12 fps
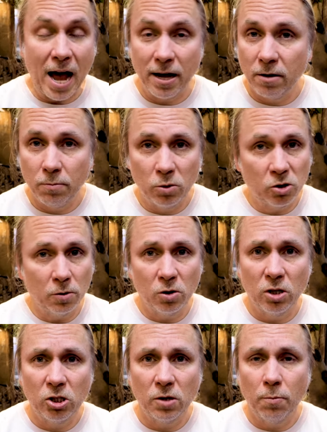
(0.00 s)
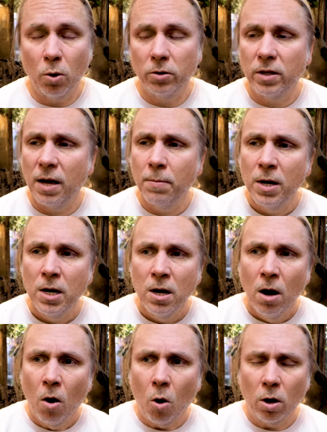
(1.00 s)
I certainly support them.
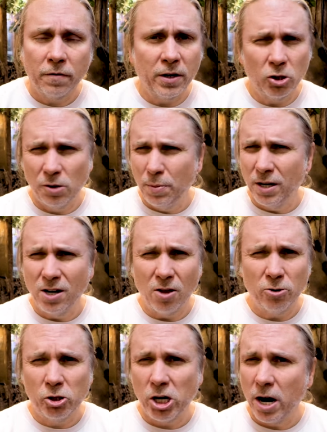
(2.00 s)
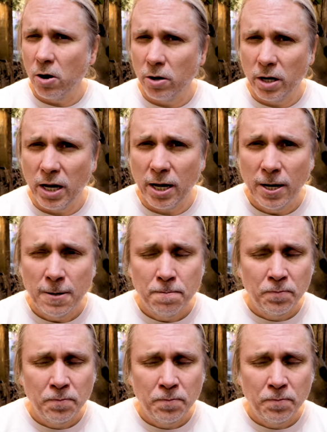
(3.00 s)
Or if there should be another charity.